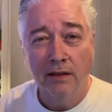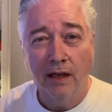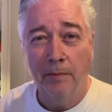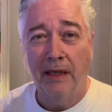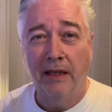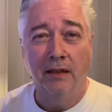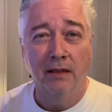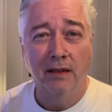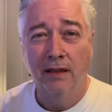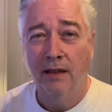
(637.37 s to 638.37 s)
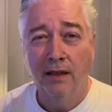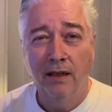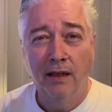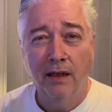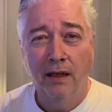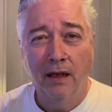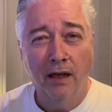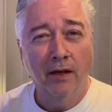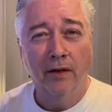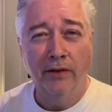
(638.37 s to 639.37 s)
I mean,
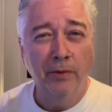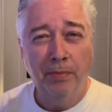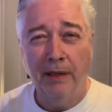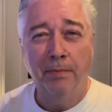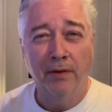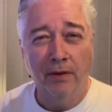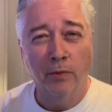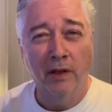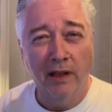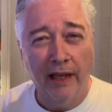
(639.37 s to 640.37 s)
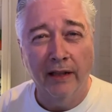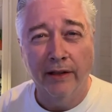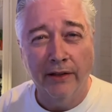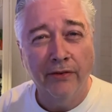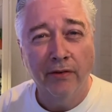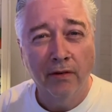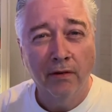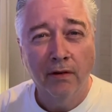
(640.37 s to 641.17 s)
you people are relentless.